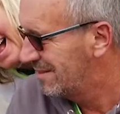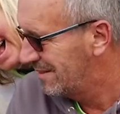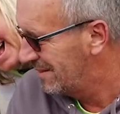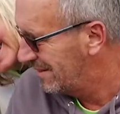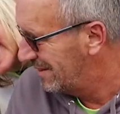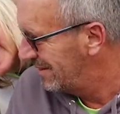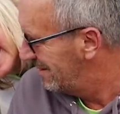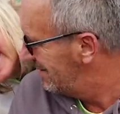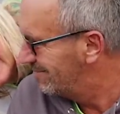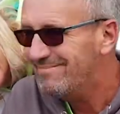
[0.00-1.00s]
and with my
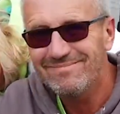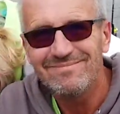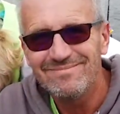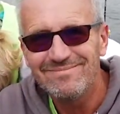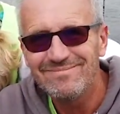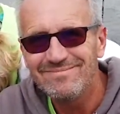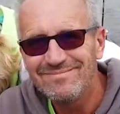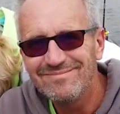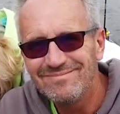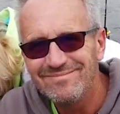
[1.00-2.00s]
brother. I really wanna
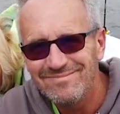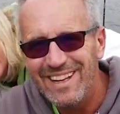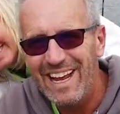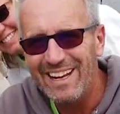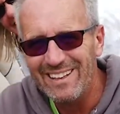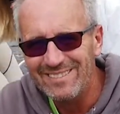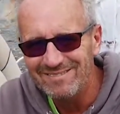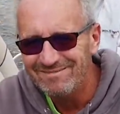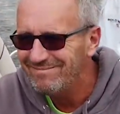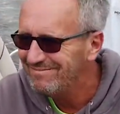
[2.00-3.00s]

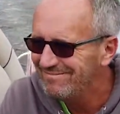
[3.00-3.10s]
try to be